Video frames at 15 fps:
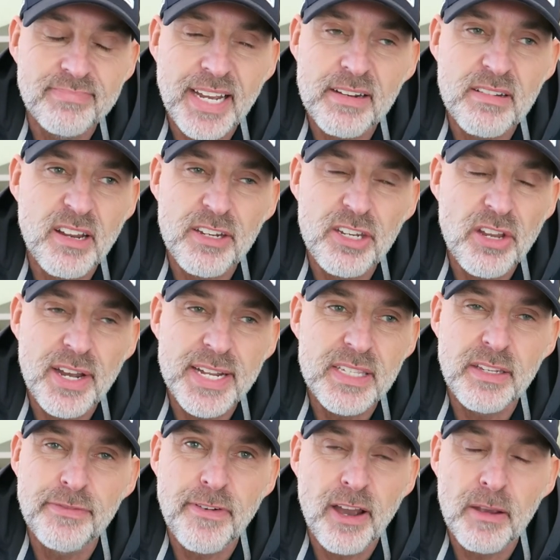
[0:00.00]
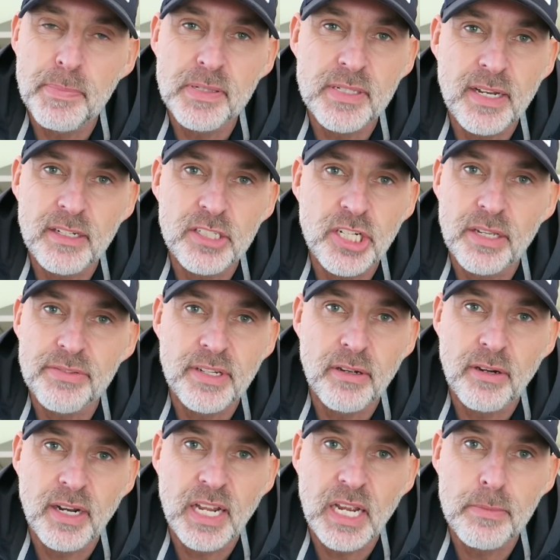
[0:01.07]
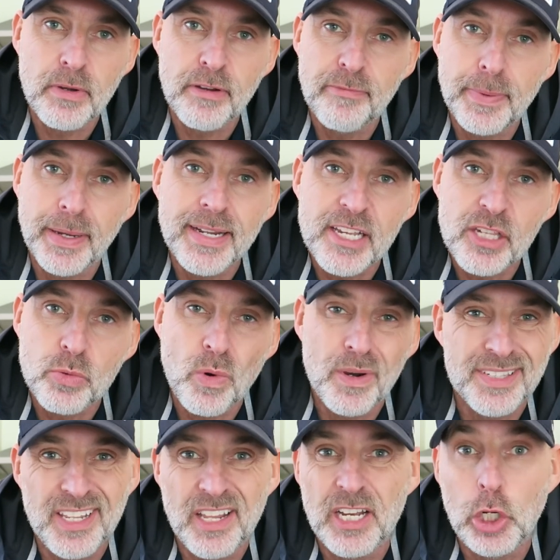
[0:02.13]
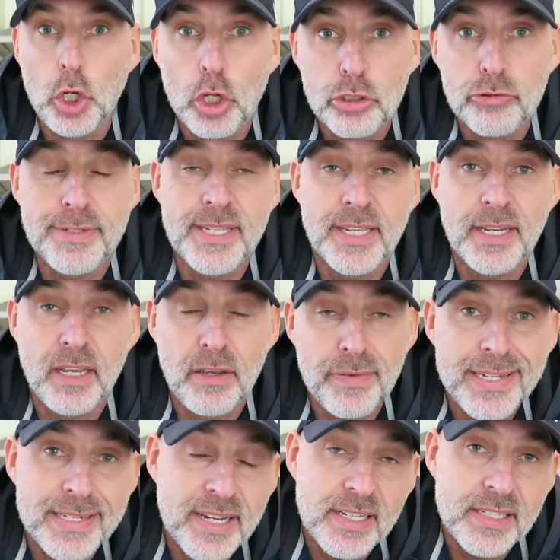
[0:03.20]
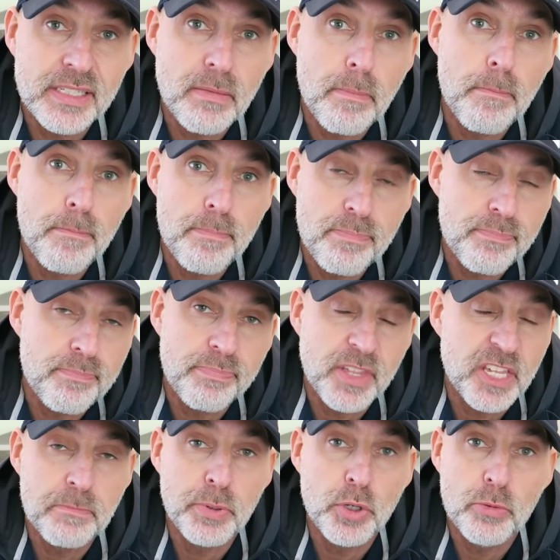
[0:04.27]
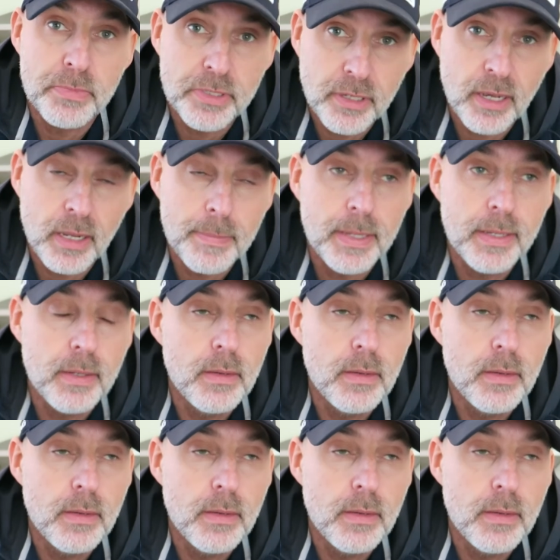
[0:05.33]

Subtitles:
And 95% of the chance they're not going to come off. But guess what? It's like a lottery ticket. If it does, it's boom time.